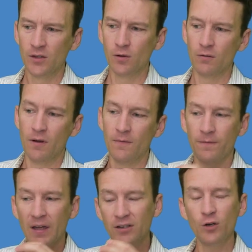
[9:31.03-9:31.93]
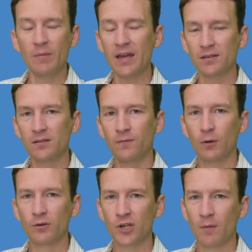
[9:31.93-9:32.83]
So vector masks in
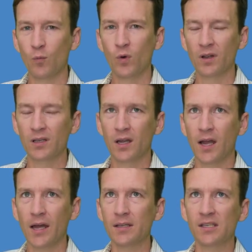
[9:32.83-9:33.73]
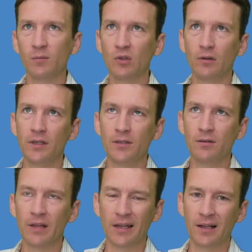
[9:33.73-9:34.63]
Photoshop work kind of similarly
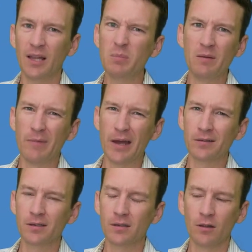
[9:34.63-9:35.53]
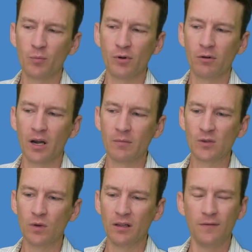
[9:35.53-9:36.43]
to like clipping masks, another program
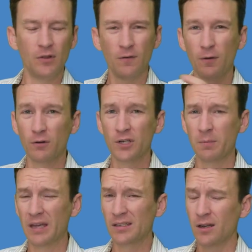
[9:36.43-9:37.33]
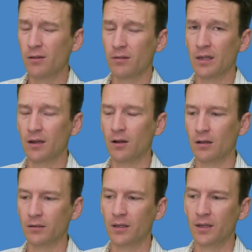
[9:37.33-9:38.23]
as well, even though Photoshop has another thing
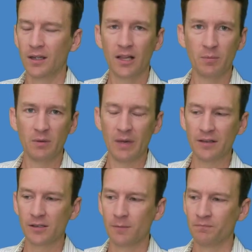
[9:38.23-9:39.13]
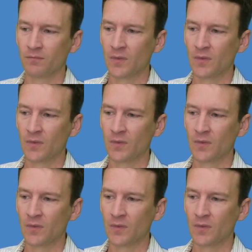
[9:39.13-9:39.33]
called clipping mask.